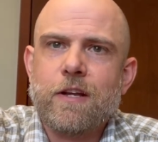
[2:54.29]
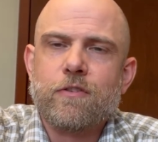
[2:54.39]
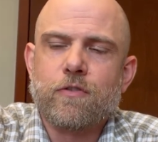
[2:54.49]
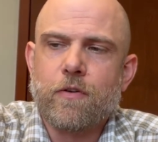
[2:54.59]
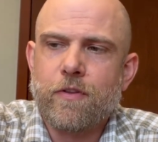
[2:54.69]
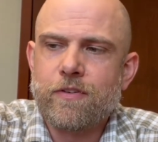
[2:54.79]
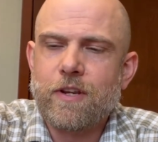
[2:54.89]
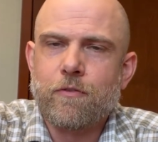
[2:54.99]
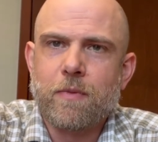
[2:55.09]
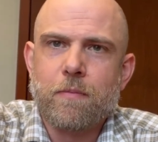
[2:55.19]
So this
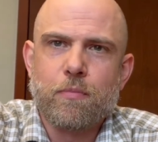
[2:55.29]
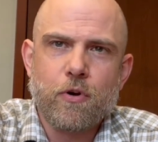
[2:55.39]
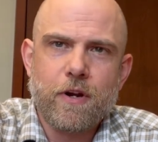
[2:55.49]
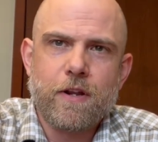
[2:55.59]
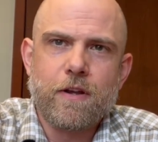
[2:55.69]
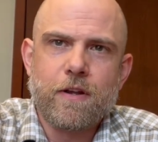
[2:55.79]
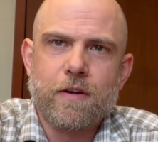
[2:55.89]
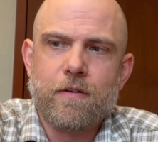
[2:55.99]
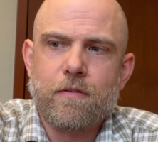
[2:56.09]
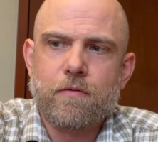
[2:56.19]
gives me a pretty
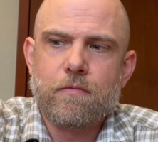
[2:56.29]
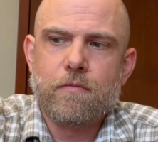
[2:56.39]
good